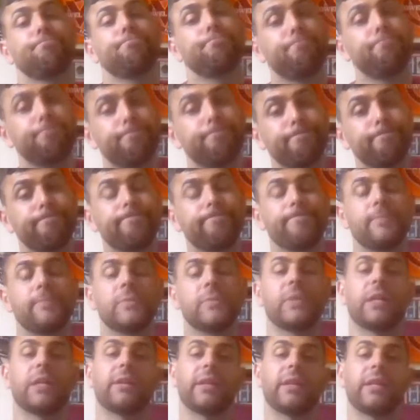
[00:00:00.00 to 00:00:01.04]
They should
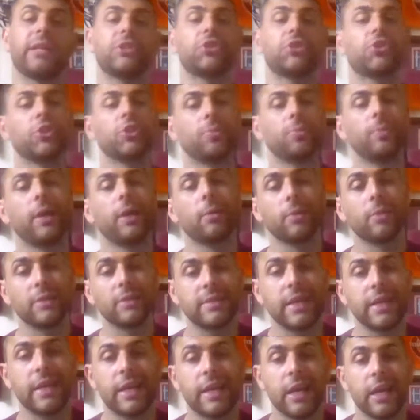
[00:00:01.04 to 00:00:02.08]
be able to take care of
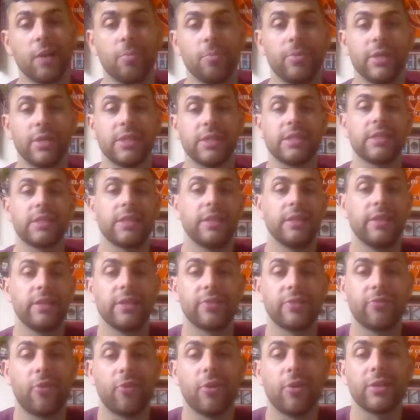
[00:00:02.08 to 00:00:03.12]
business as far as that
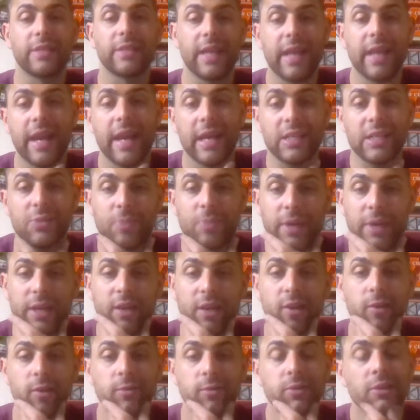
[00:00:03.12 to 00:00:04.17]
aspect goes,
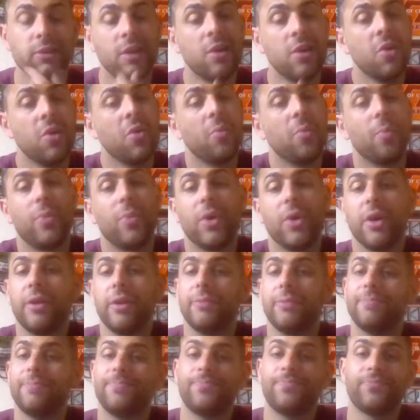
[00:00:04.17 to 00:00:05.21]
but
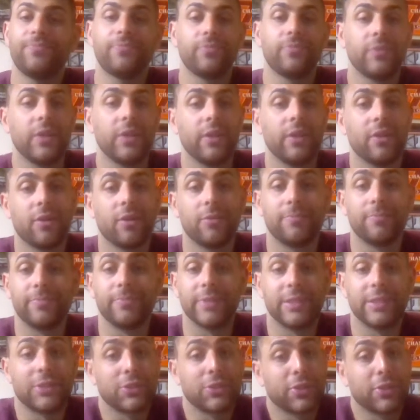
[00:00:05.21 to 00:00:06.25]
it's Thursday night
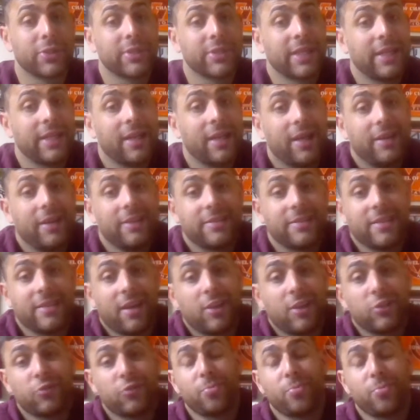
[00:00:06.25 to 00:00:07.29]
and it's college football, so
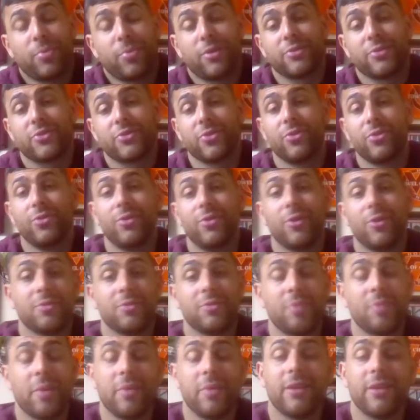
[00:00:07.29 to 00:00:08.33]
who knows? Maybe they're going
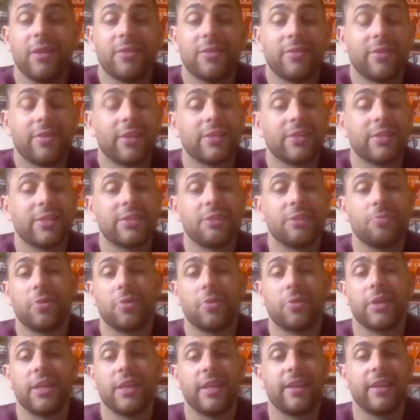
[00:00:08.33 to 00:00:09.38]
to sleep on Connecticut. I
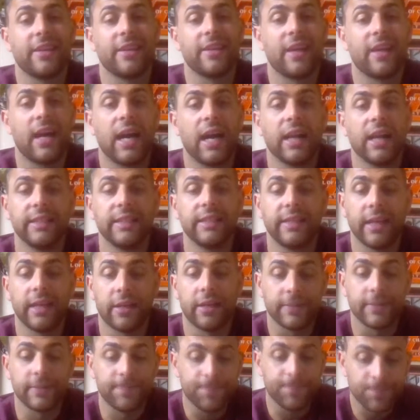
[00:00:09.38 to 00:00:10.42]
highly doubt
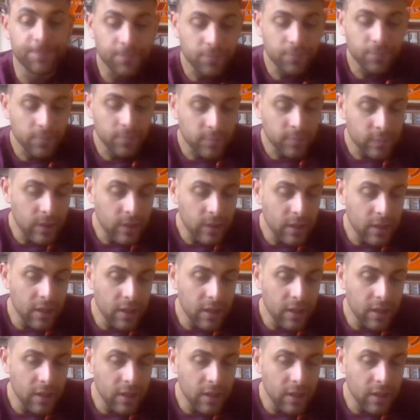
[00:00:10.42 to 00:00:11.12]
it.